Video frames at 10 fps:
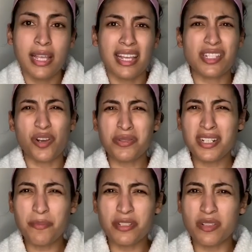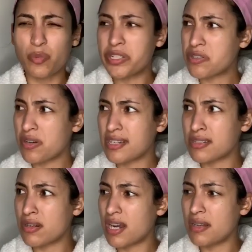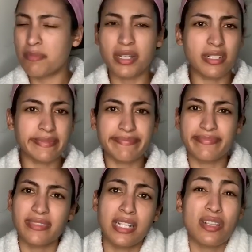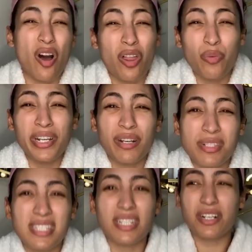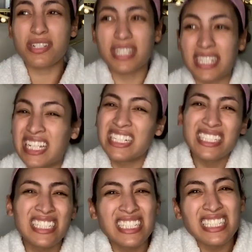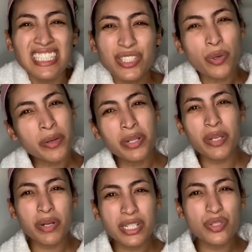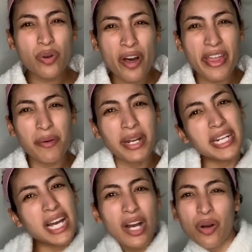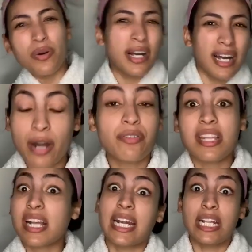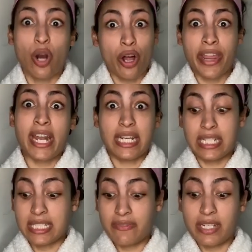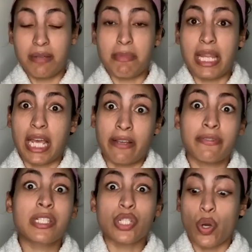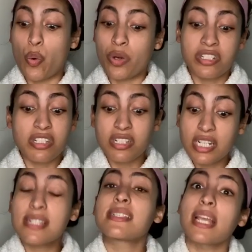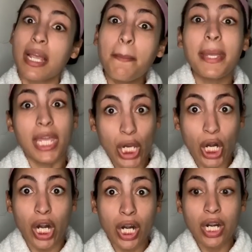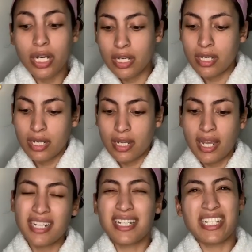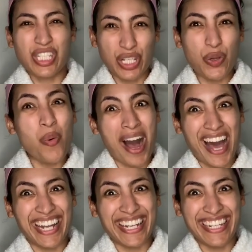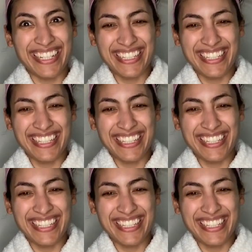Yeah, so I was gonna put some moisturizer on, but it's all the way downstairs and do I really want to do all that right now? I don't think I need all that negativity in my life. So we're just going to stay up here and continue on.